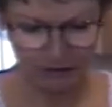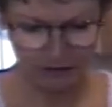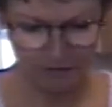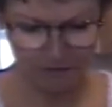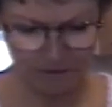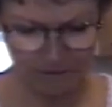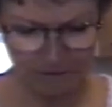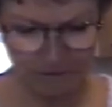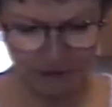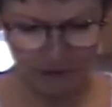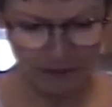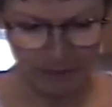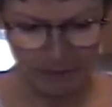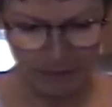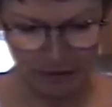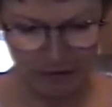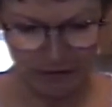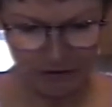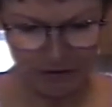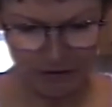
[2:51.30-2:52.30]
to the food up
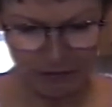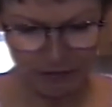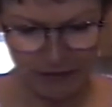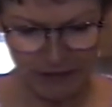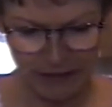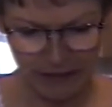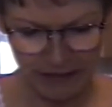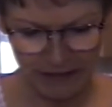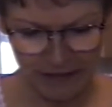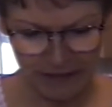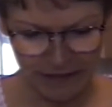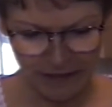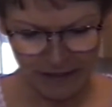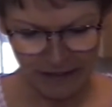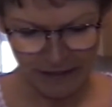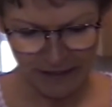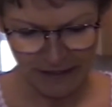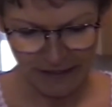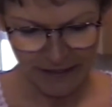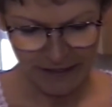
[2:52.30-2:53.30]
here this weekend.
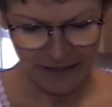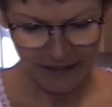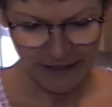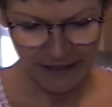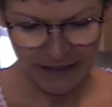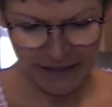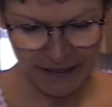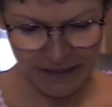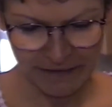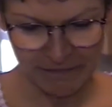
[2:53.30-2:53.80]
And